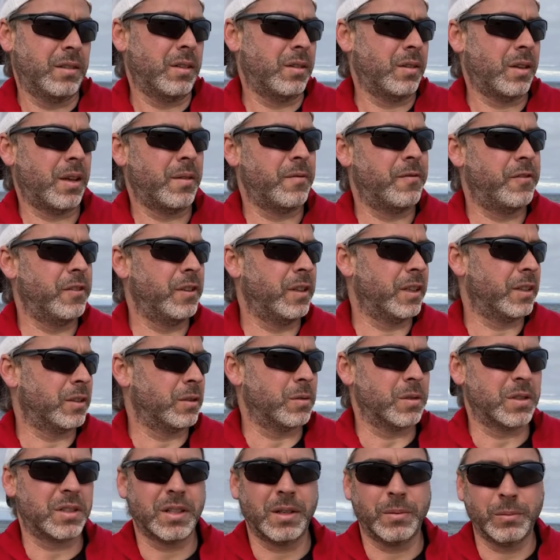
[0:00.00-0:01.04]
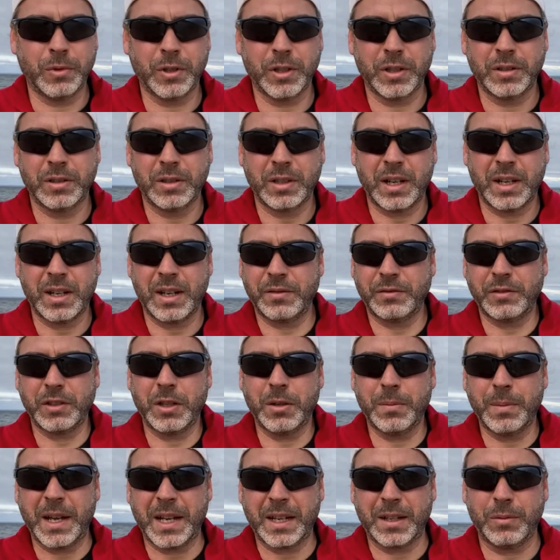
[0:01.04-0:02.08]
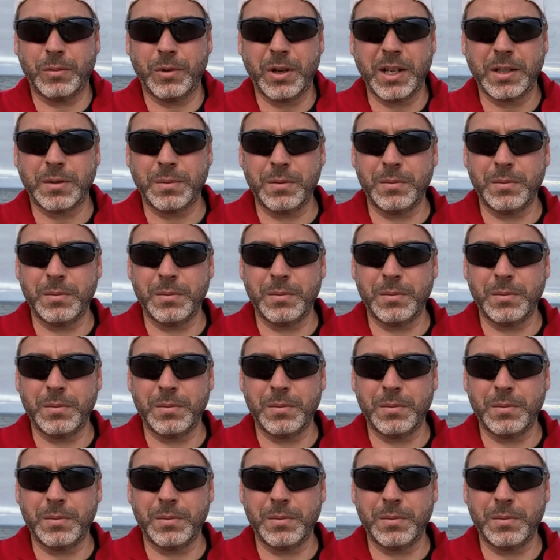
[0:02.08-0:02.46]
I feel like there were some where I'd have to go back and watch,